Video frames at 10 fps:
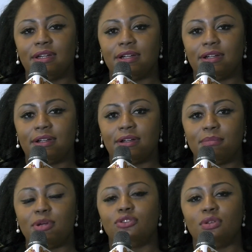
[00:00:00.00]

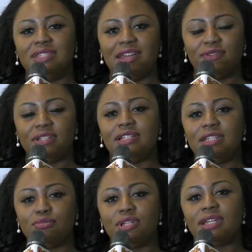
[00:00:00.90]
but
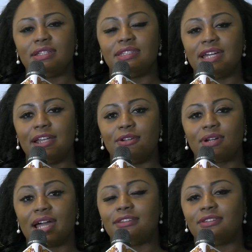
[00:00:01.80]
definitely bringing the
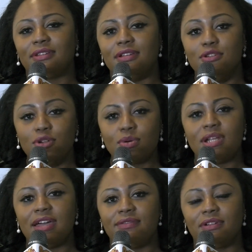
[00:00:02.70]
dialogue at a
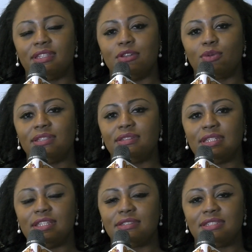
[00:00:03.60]
lower level than what
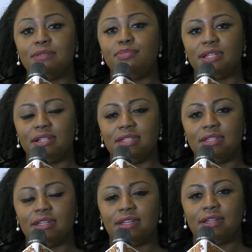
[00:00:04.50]
is
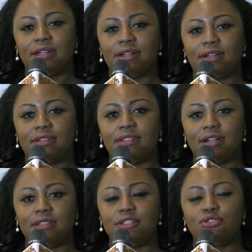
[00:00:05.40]
typically
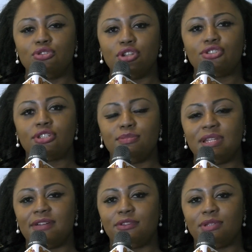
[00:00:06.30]
done. It should not just
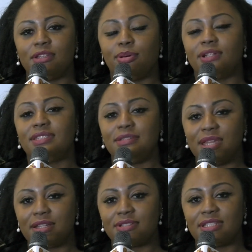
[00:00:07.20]
be left with the policy
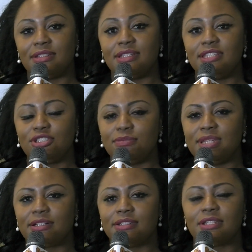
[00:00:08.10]
makers and the decision
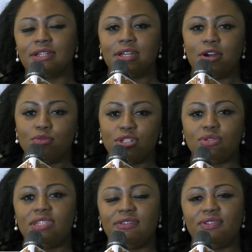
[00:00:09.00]
makers. We
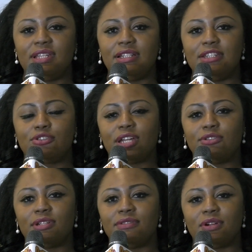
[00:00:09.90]
should definitely try
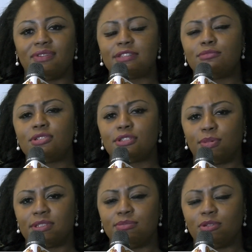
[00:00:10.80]
to involve as much as
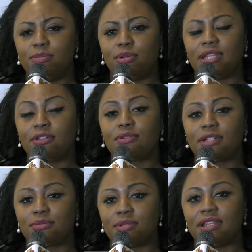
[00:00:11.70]
possible people at the
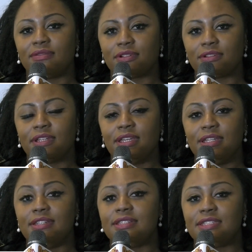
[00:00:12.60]
grassroots level
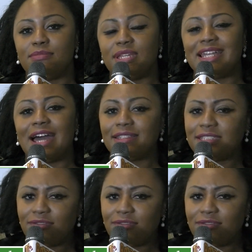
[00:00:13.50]
in this debate, as